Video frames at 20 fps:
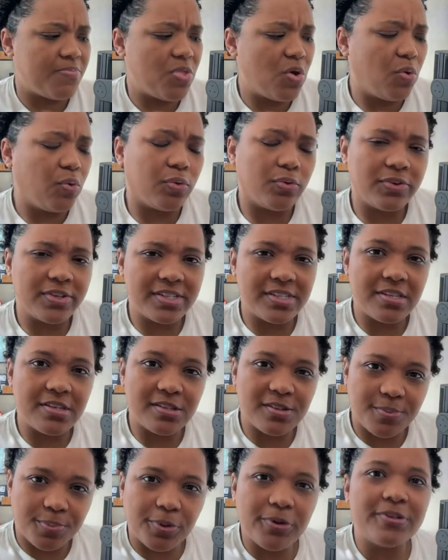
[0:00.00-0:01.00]
Or is this
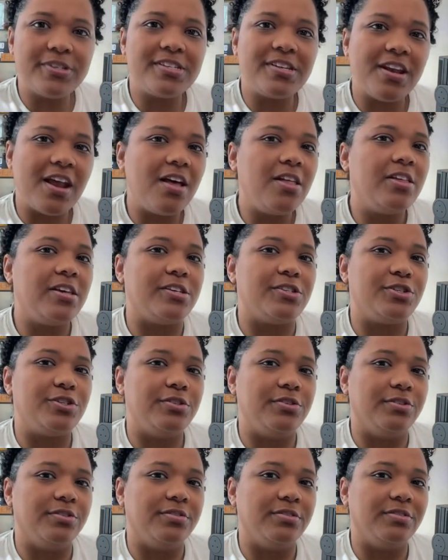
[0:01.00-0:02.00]
a personnel issue?
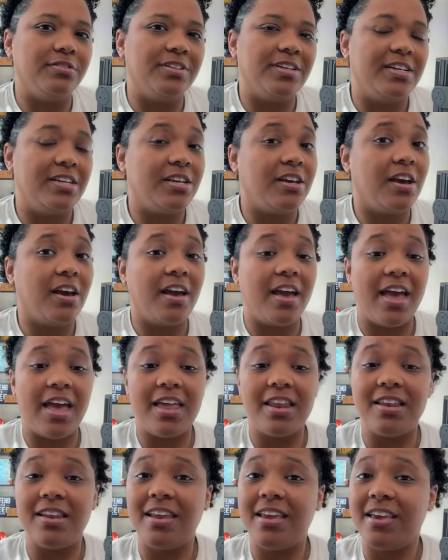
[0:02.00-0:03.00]

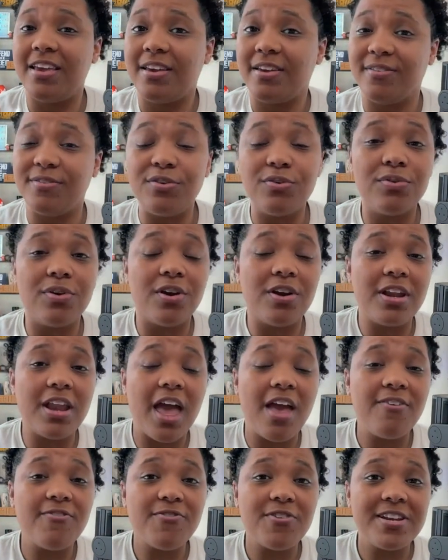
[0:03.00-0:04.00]
And if you are an
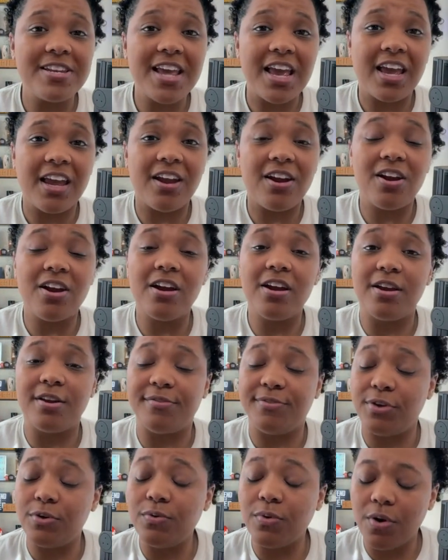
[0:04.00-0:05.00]
everydayer, if
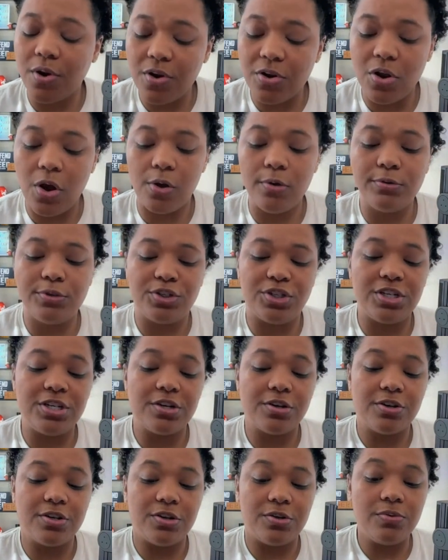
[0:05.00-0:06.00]
you are an
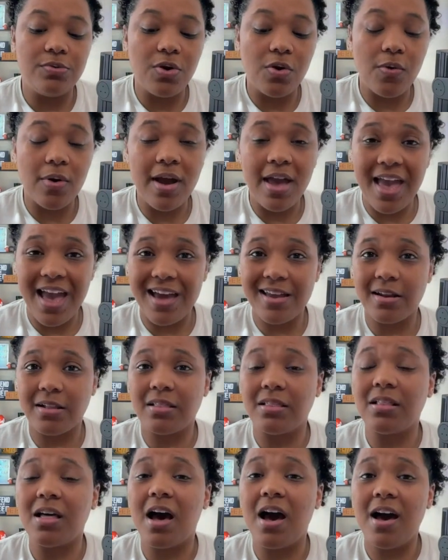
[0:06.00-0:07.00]
OGer, you know
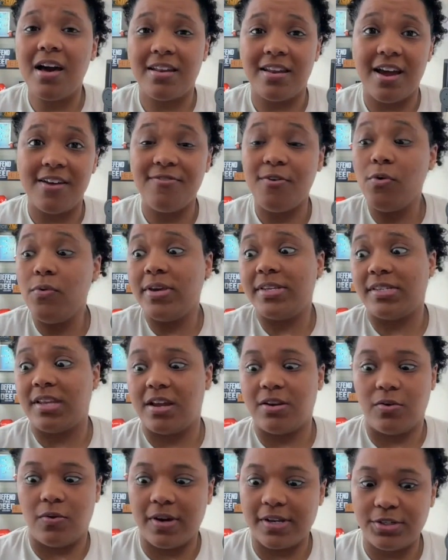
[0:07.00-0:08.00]
I've always
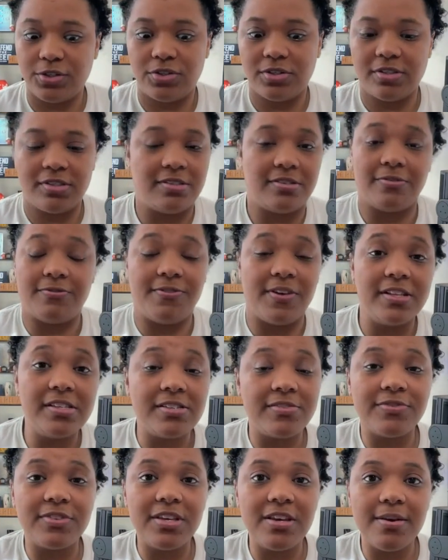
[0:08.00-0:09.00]
had questions
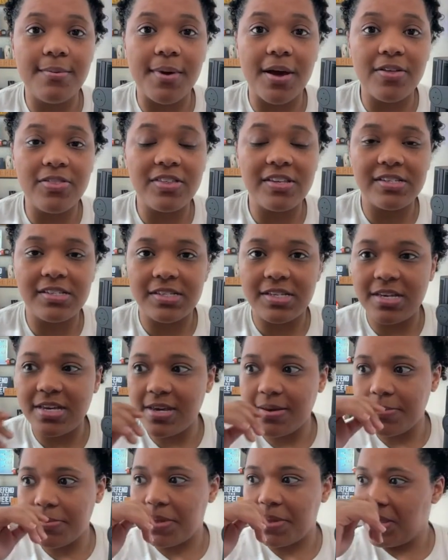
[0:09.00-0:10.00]
defensively about this
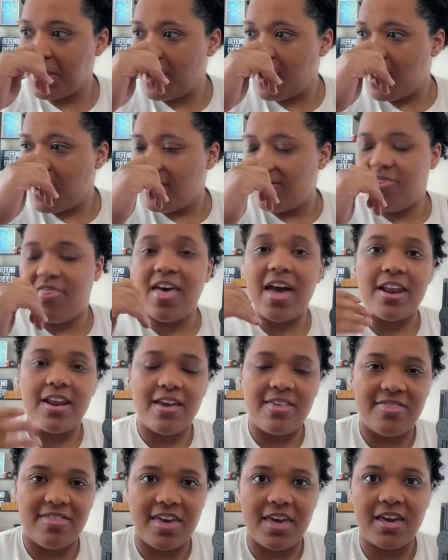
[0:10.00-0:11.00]
team that I
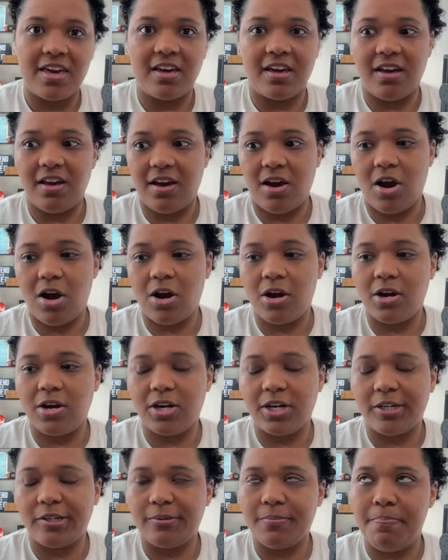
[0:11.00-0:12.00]
think
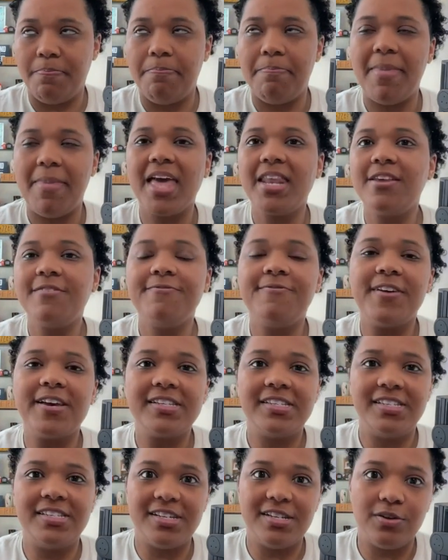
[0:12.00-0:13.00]
are
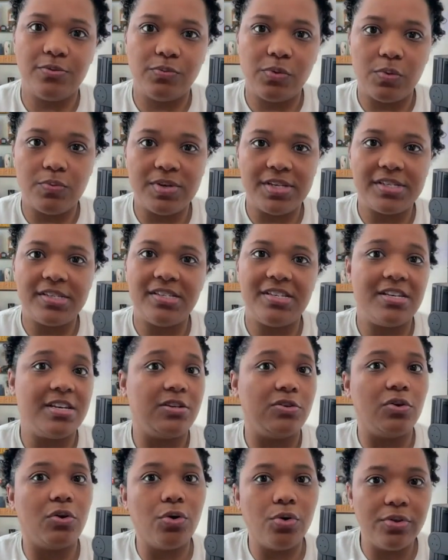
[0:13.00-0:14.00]
manifested in what we see
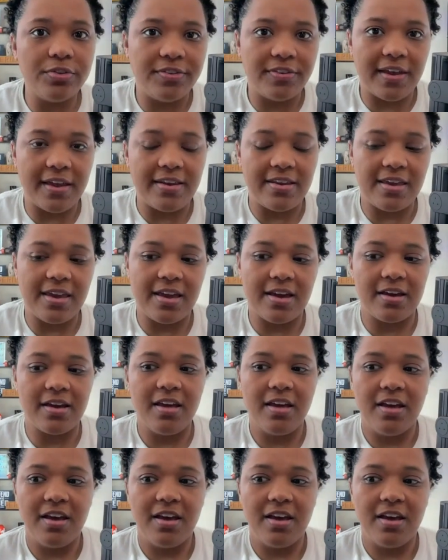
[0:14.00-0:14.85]
in goaltending.